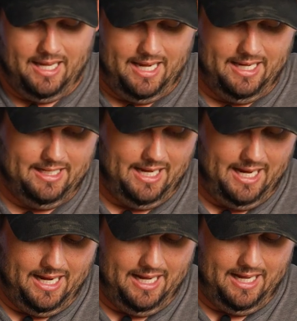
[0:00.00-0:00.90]
And
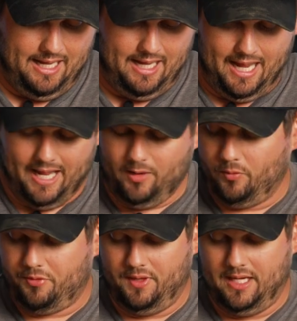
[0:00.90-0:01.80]
I
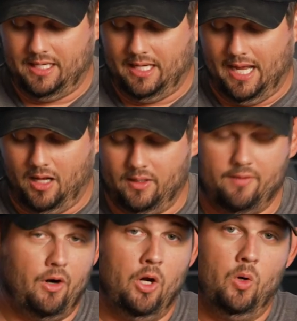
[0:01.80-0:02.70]
don't think I'll
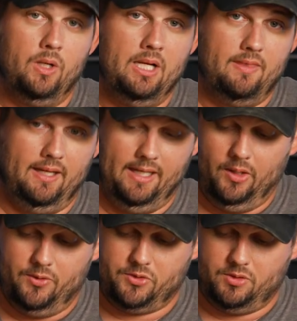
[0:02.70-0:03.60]
ever own anything
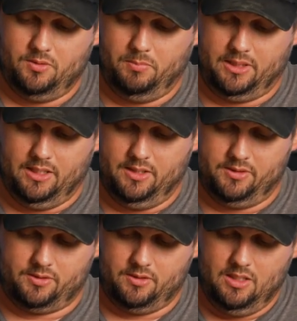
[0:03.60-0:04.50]
else
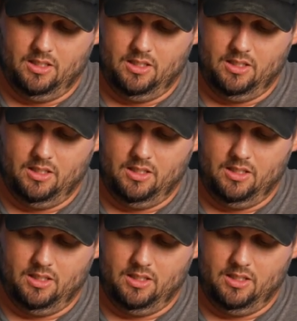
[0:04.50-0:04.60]
because